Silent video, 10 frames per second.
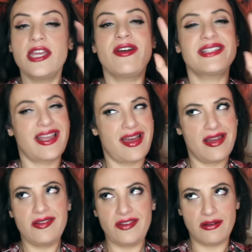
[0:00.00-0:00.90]
You guys, I
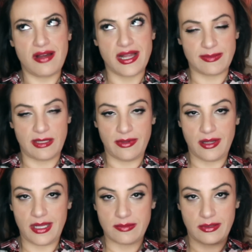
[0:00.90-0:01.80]
don't know if you know Godspell, but
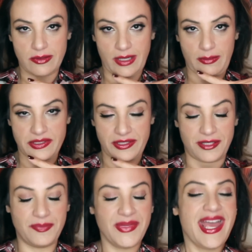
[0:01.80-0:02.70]
Godspell is a great
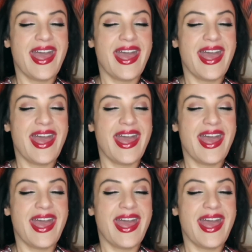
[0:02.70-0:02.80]
musical.